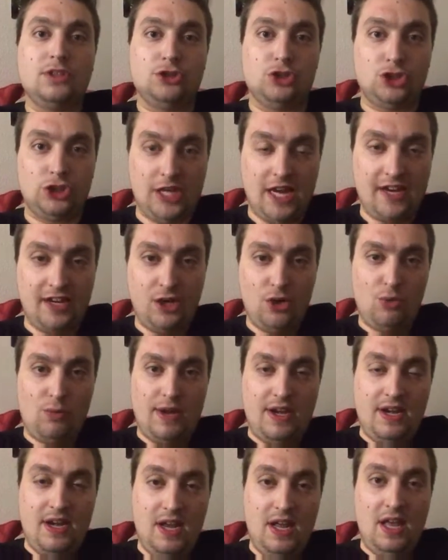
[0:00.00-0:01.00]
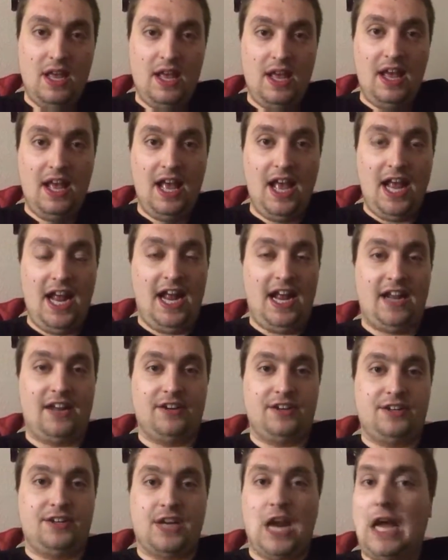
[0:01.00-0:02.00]
genuine,
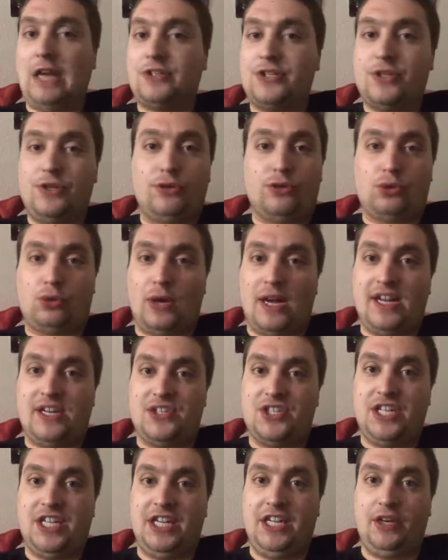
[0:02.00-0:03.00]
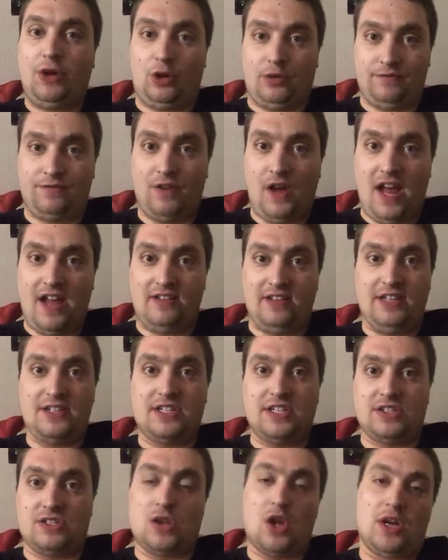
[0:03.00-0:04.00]
and not too crazy or
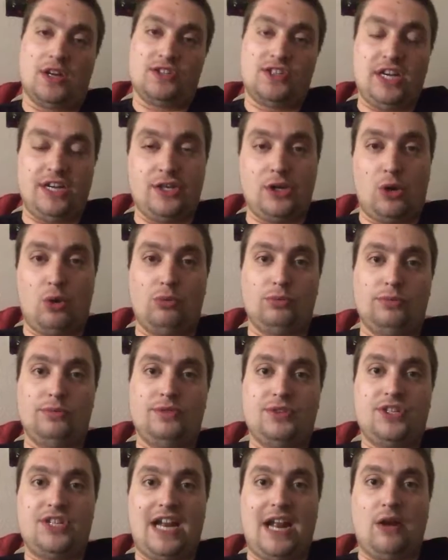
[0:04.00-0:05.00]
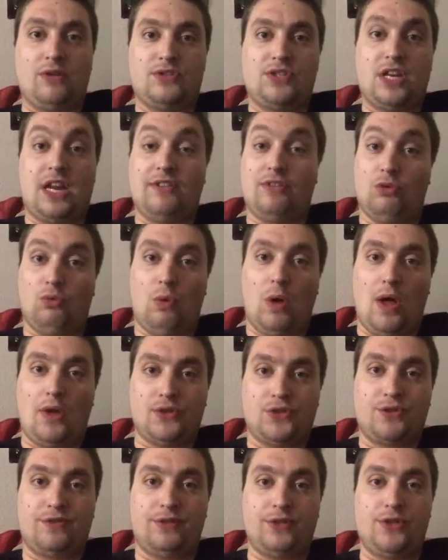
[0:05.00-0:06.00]
violent, as long as they don't stay outside the
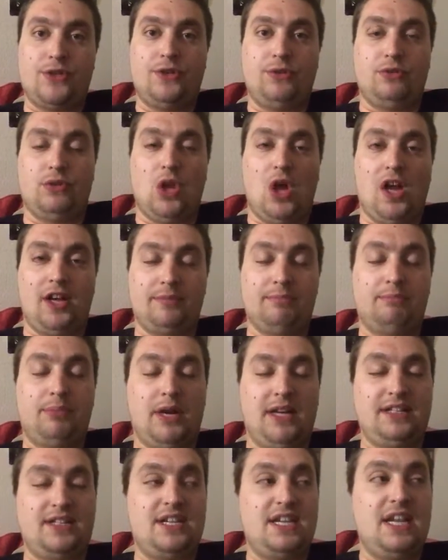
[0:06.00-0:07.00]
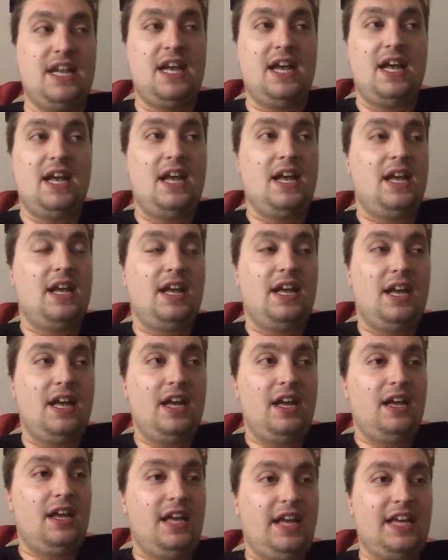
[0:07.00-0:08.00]
walls for too long. But
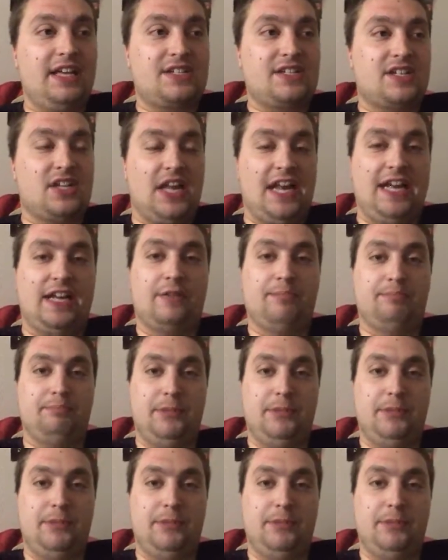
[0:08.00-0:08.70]
it's like